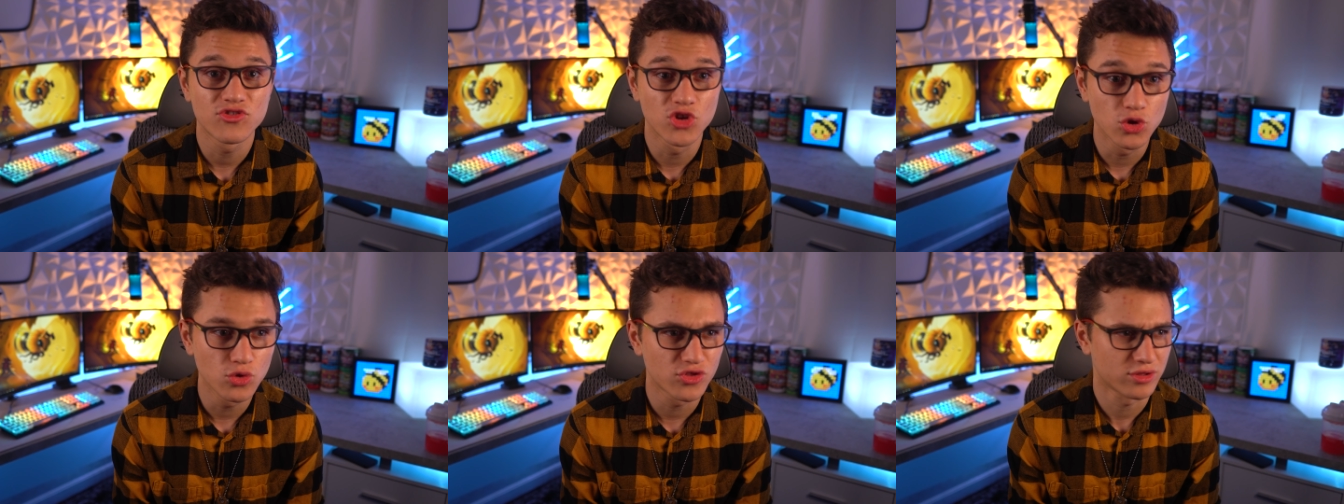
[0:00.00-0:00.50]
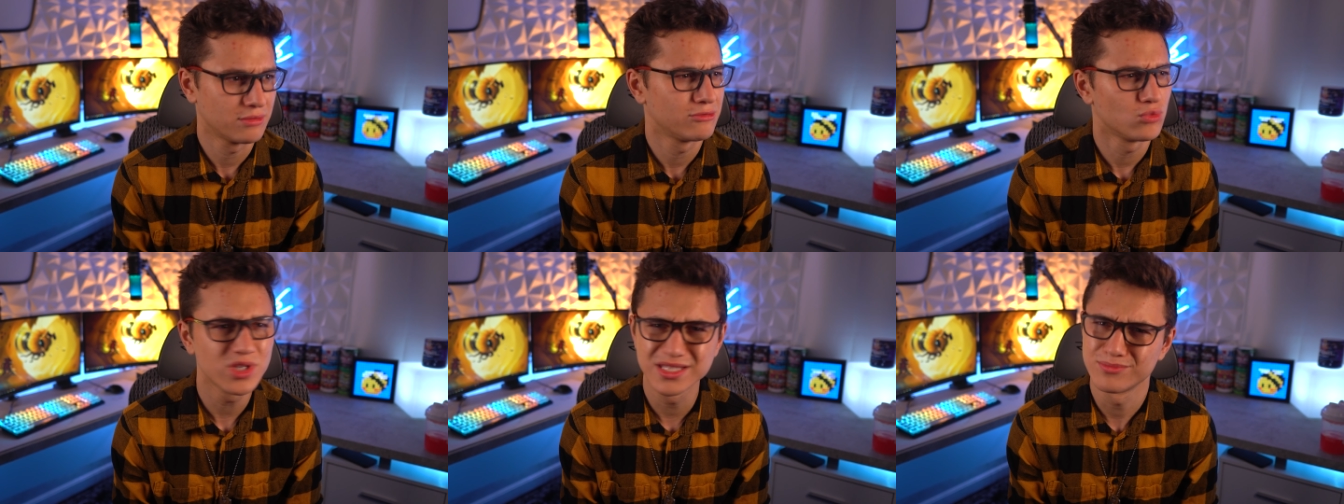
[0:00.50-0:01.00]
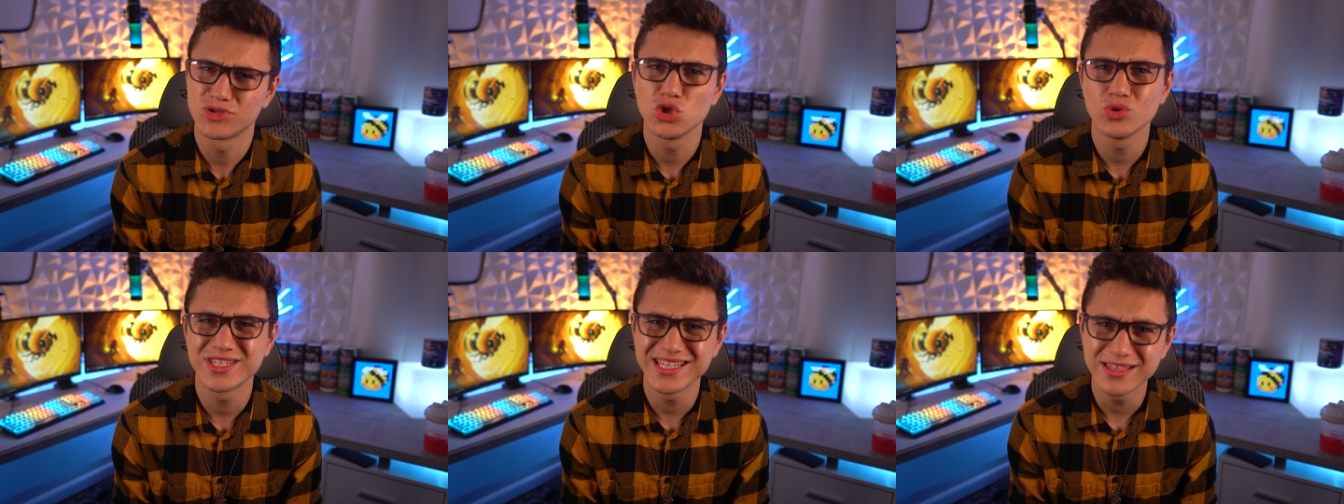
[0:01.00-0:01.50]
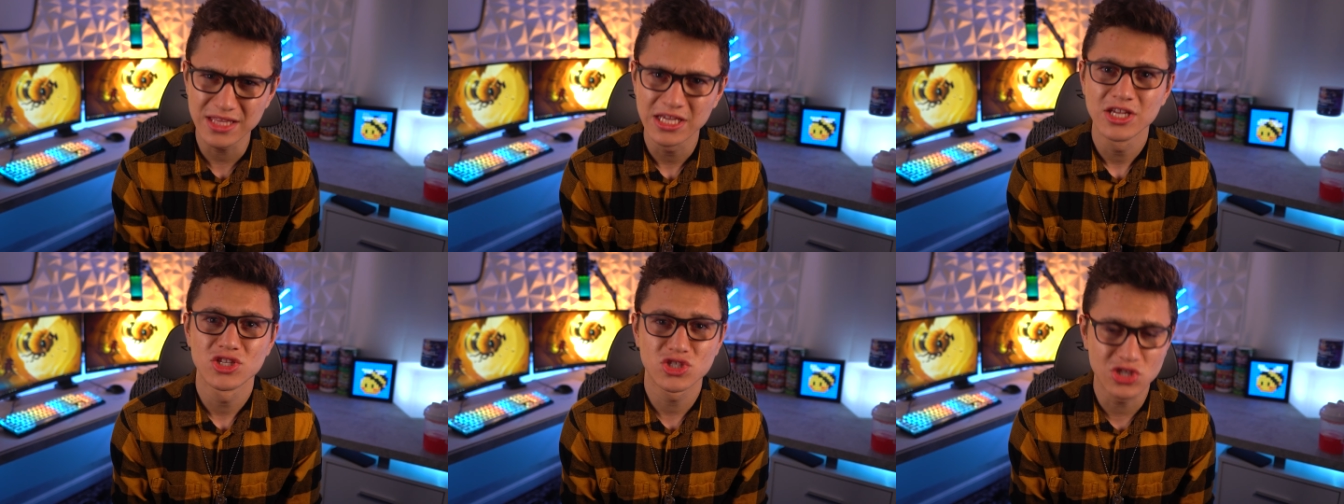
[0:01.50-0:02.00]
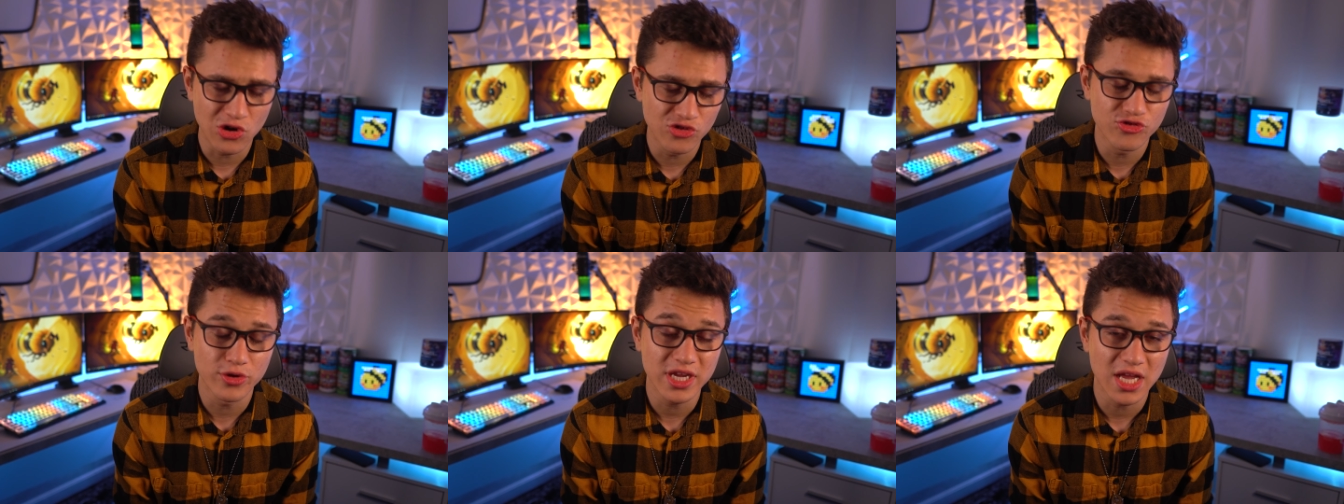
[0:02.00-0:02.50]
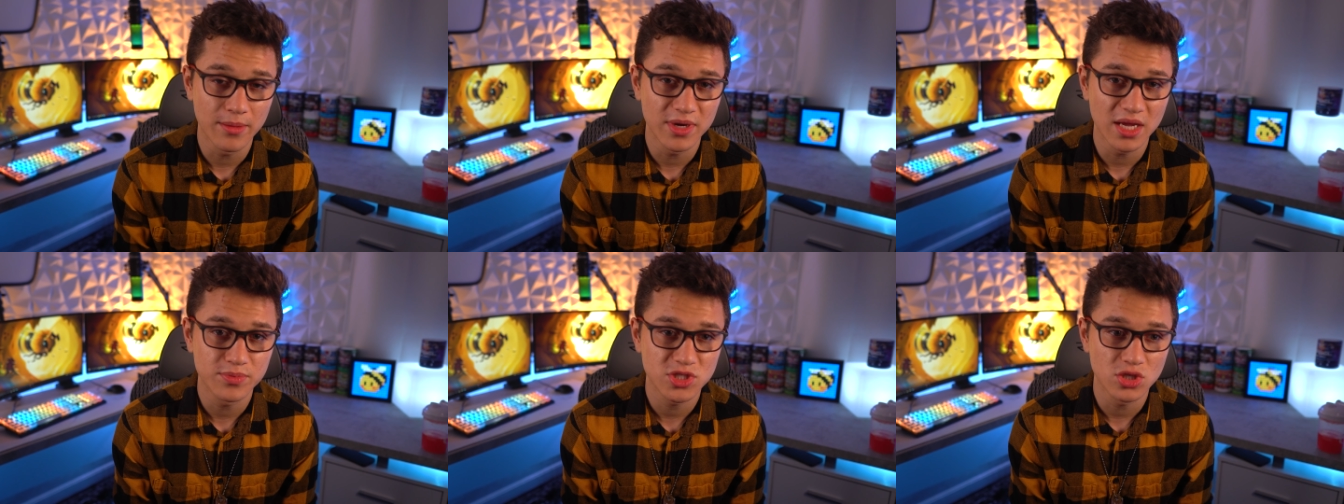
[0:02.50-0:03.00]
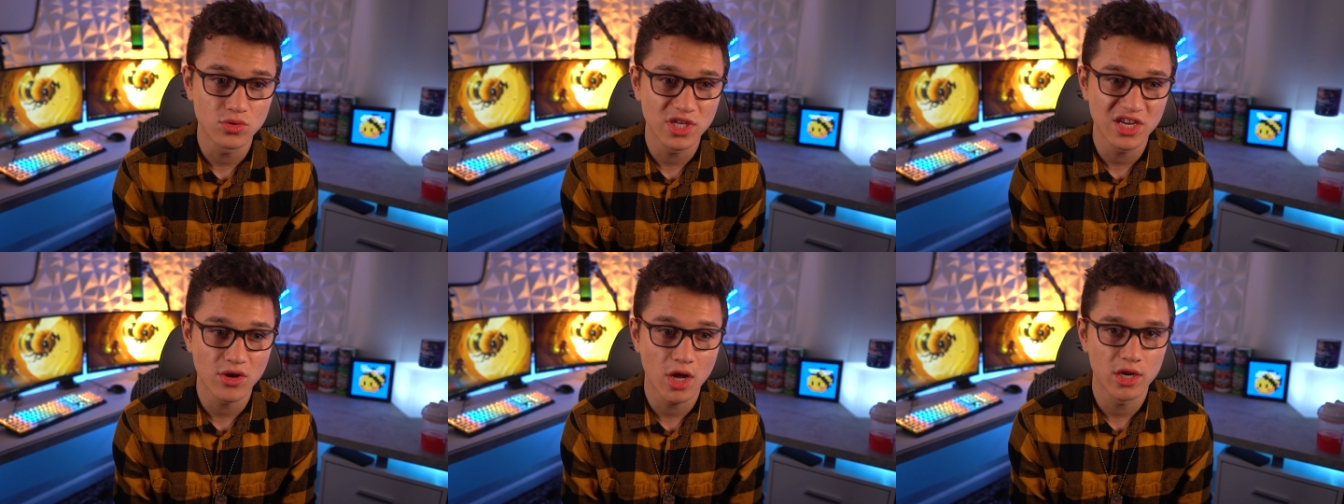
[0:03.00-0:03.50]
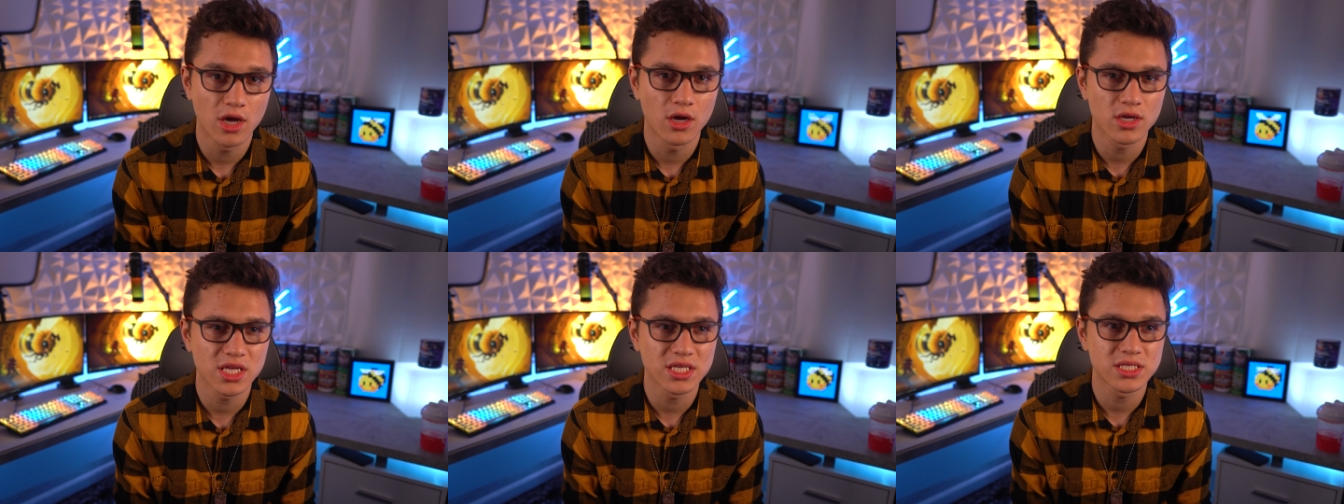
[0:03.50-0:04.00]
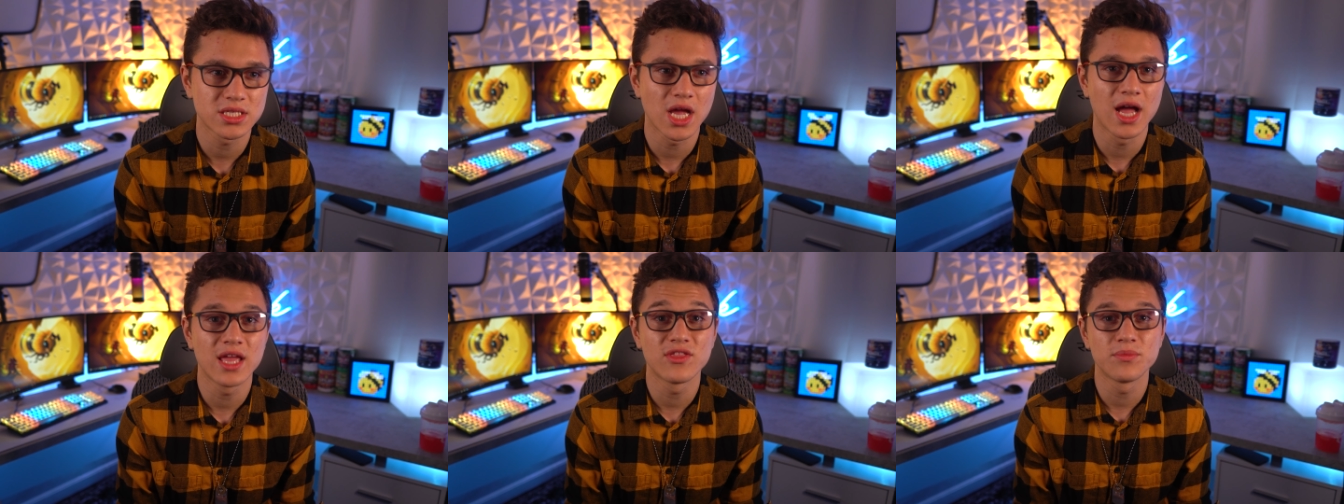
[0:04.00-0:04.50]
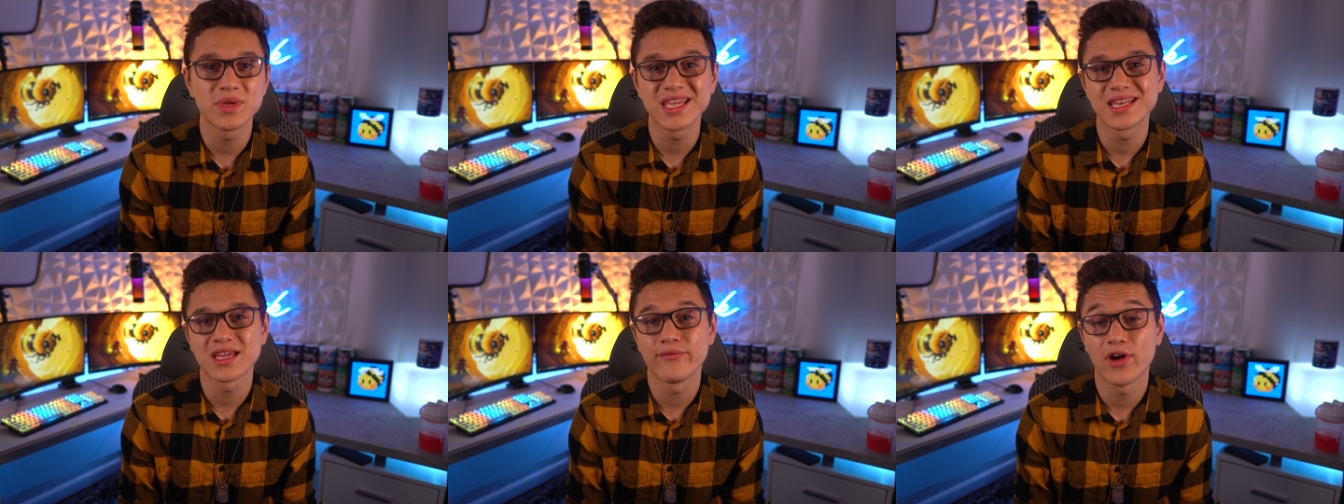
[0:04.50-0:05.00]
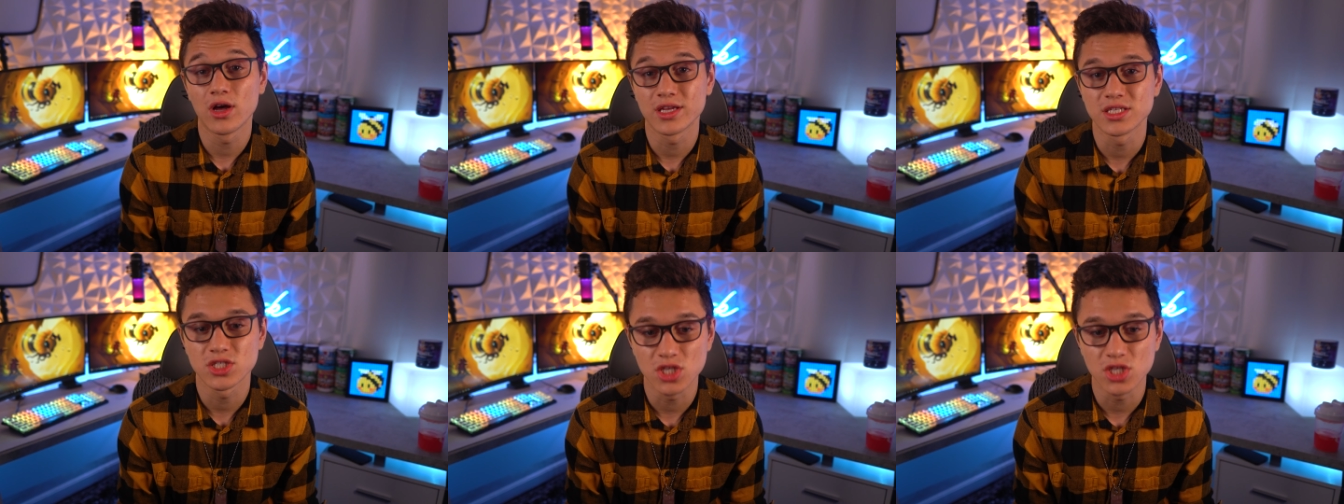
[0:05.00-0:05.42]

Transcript: tooth, wisdom tooth teeth surgery coming up soon here on August, uh, in the beginning of August.